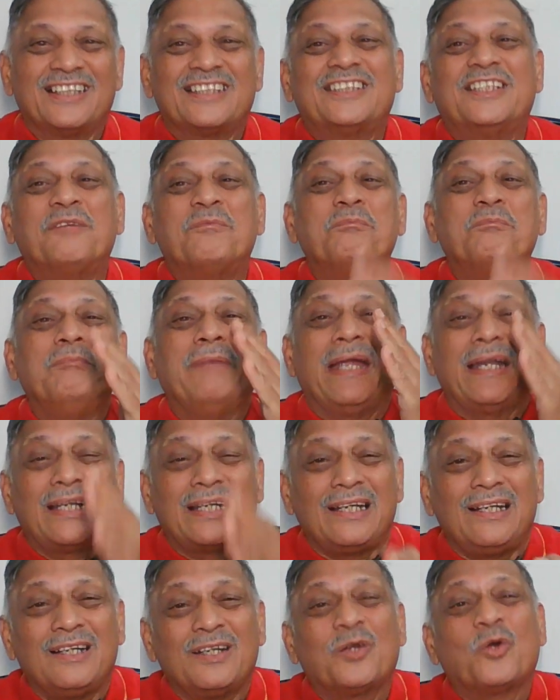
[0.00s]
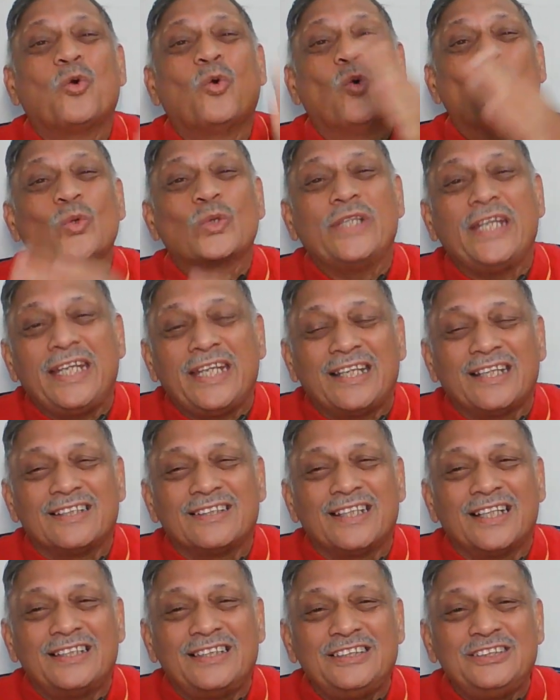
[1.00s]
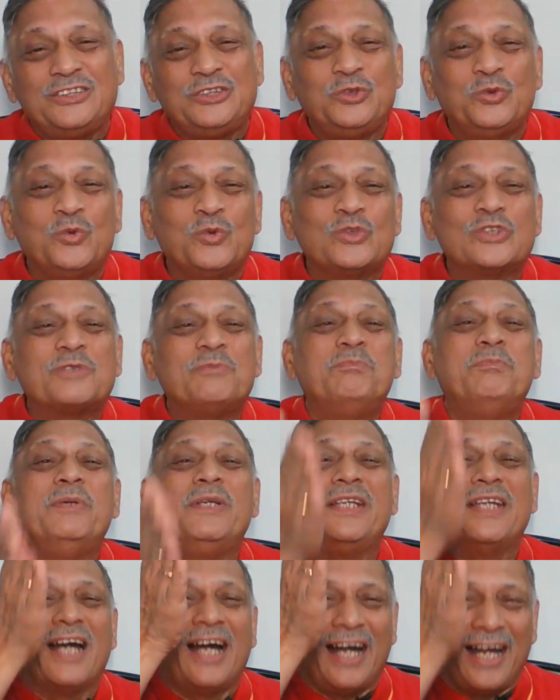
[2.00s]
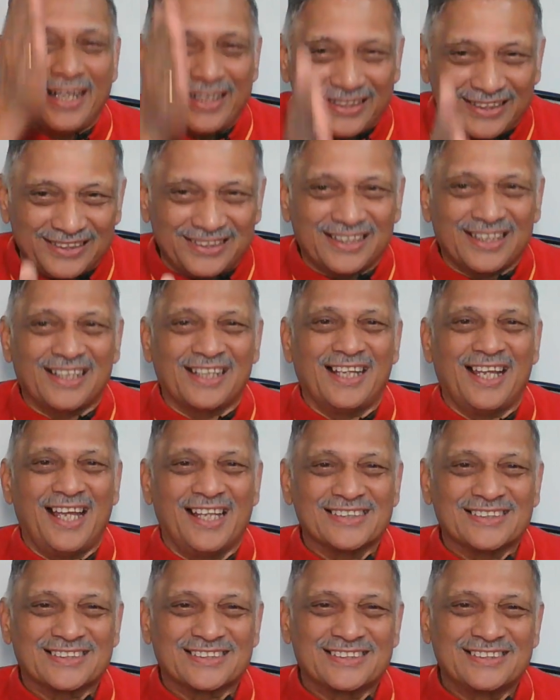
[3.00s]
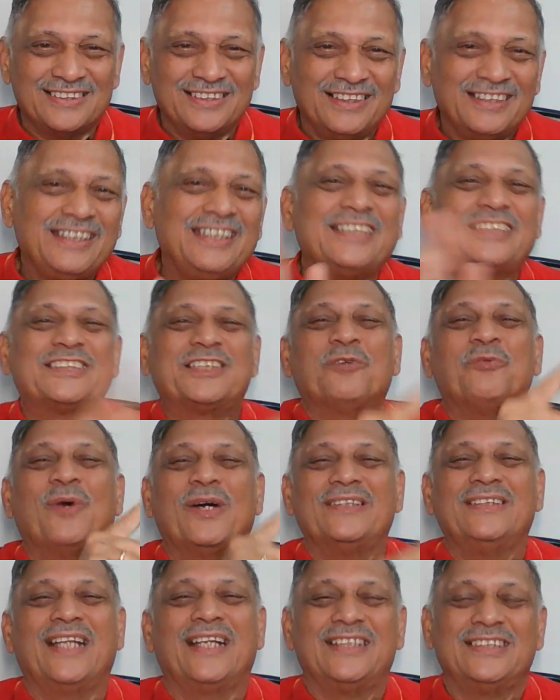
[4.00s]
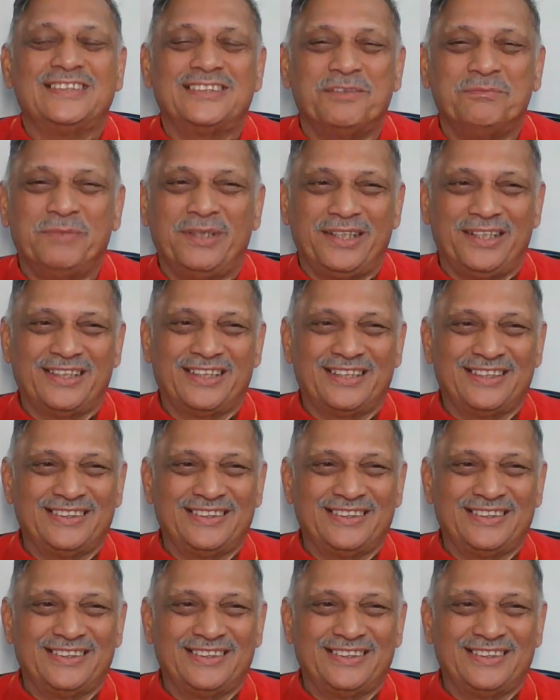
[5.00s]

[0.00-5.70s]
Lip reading: The metal coating that is used behind the glass is the one that is the mirror.